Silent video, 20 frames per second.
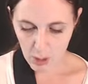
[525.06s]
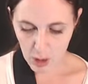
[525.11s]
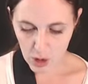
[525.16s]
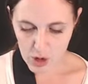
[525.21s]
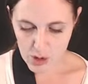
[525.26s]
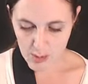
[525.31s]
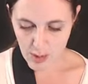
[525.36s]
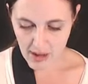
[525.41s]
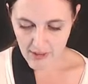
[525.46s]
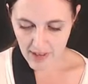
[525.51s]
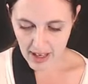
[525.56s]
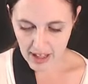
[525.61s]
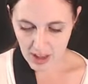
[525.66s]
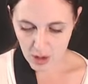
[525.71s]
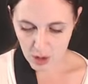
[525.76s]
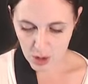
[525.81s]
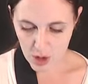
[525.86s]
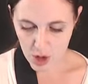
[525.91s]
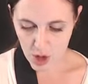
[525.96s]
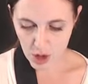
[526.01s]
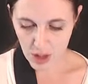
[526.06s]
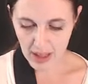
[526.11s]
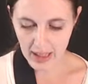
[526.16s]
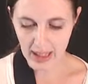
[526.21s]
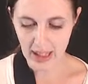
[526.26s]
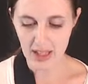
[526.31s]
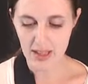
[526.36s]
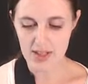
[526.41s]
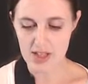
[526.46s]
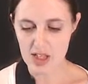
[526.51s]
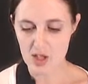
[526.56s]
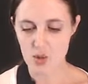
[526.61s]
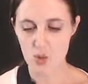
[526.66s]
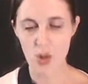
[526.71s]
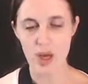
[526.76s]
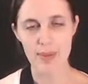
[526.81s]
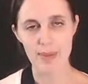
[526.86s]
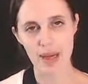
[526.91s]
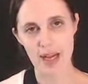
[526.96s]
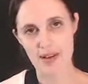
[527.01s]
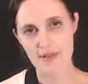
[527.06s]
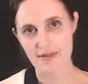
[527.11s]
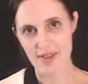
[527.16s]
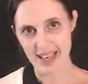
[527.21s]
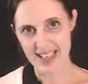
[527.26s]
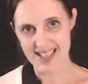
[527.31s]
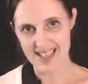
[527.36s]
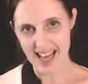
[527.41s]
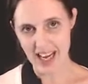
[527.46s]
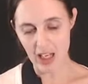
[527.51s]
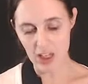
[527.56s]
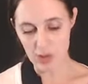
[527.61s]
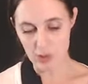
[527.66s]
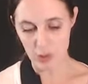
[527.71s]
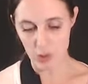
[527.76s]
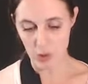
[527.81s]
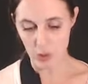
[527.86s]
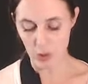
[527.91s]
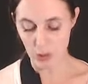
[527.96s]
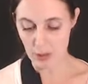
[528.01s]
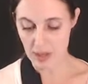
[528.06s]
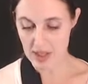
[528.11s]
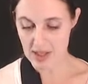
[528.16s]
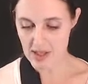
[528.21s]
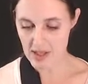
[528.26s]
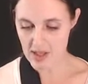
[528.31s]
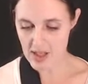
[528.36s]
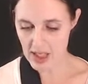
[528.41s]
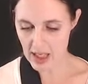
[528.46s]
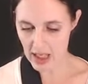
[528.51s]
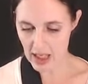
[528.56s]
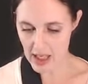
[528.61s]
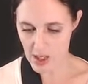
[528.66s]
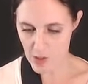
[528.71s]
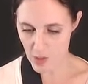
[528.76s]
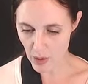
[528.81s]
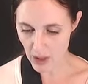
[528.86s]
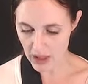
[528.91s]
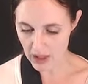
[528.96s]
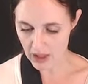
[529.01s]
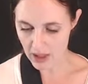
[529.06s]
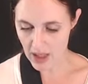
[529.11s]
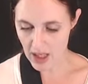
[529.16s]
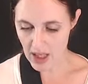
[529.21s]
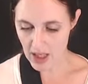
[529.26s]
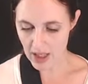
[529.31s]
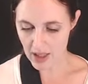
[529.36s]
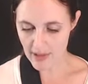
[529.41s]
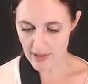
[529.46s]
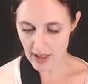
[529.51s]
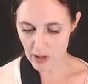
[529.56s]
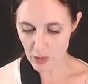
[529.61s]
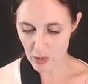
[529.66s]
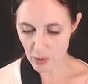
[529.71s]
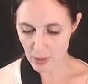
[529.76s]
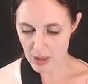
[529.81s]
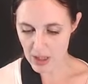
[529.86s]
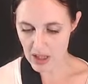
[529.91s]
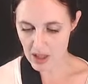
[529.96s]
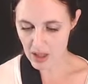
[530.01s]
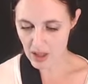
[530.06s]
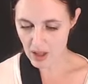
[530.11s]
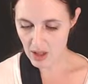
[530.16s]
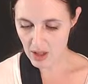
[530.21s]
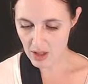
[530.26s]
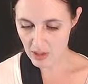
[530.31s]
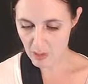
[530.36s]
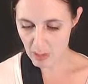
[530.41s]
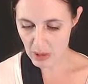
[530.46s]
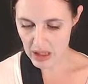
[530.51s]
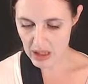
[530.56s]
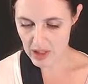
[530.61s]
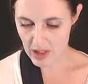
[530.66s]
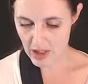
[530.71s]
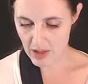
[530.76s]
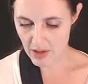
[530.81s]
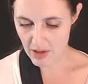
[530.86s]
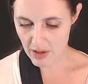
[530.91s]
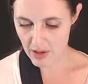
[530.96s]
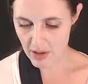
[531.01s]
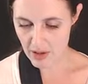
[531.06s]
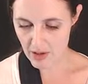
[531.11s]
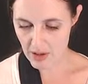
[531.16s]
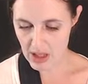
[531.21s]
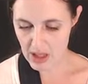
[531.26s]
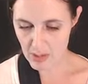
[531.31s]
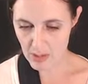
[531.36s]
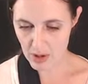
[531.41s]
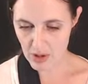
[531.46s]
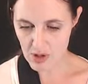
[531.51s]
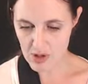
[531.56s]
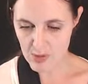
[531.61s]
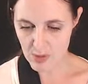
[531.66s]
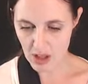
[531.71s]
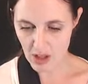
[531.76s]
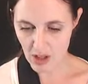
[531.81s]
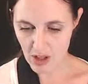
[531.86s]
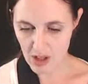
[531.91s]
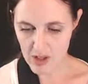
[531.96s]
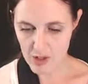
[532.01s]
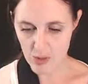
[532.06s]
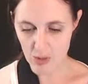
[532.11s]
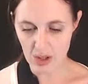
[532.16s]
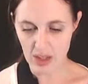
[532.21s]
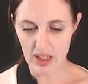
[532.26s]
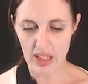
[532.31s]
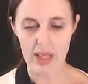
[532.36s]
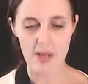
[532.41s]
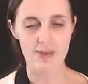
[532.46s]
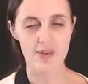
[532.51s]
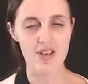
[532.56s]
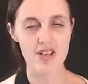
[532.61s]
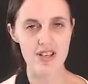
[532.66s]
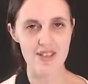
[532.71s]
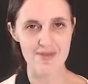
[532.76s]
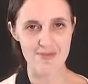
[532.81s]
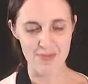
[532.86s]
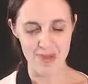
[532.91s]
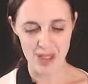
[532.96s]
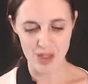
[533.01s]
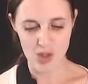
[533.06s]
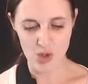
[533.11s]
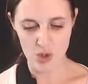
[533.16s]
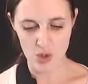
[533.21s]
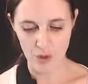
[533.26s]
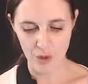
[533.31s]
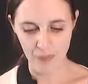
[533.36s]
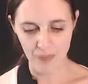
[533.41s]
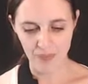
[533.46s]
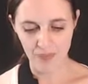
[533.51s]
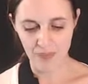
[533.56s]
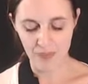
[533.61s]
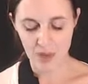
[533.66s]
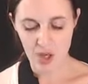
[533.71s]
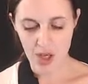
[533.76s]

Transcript: Because my VAT control account is where my VAT output will be sitting as well. And that will be B3 because my last one there was B2.